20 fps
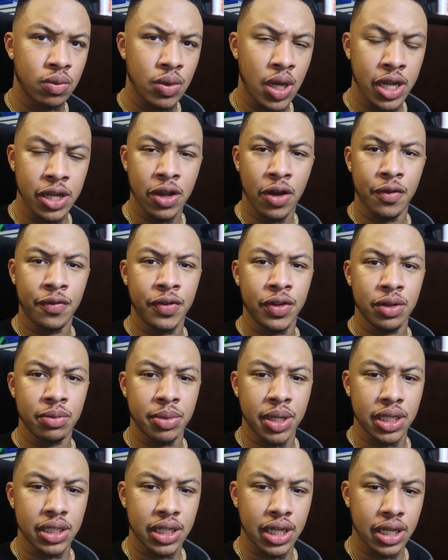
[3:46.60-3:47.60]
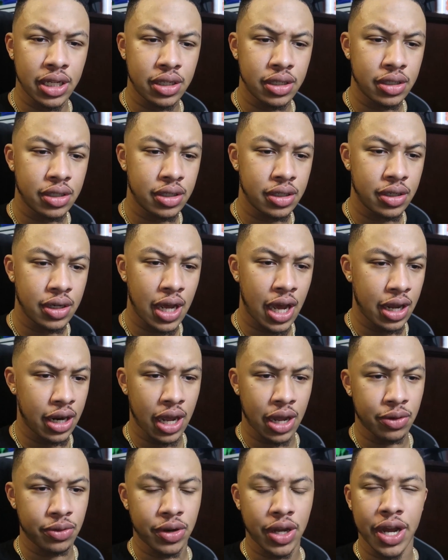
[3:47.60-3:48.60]
How y'all feel about that?
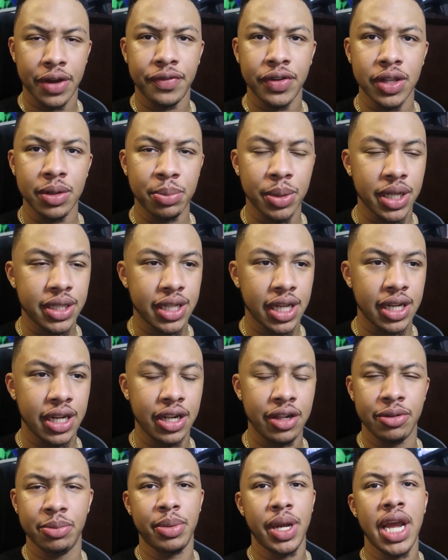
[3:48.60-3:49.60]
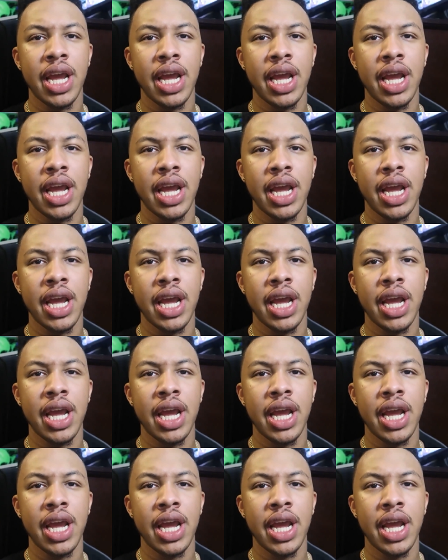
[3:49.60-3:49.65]
I don't know how I feel about that either.